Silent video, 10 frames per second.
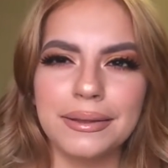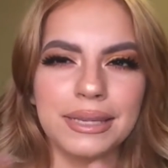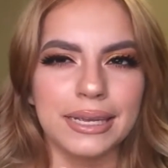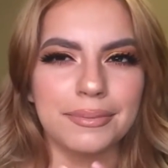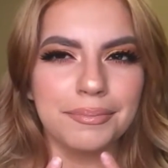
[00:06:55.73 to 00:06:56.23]

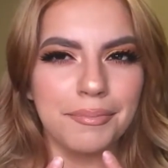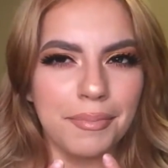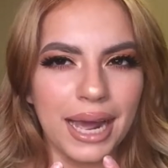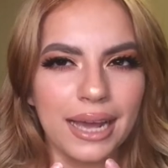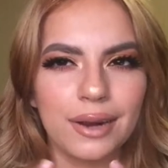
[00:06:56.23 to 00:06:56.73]
like
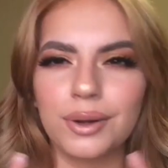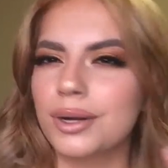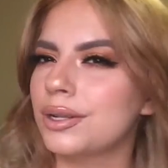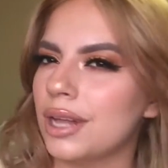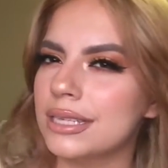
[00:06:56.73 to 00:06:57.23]
matte
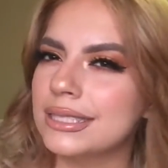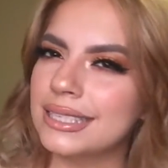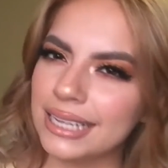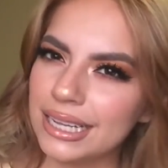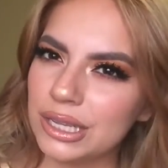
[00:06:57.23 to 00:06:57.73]
or
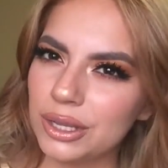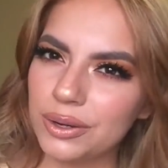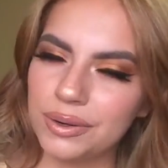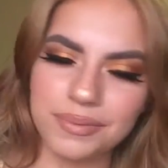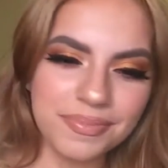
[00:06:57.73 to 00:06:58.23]
glossy.
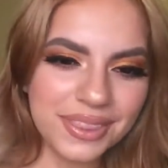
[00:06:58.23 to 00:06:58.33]
Hello.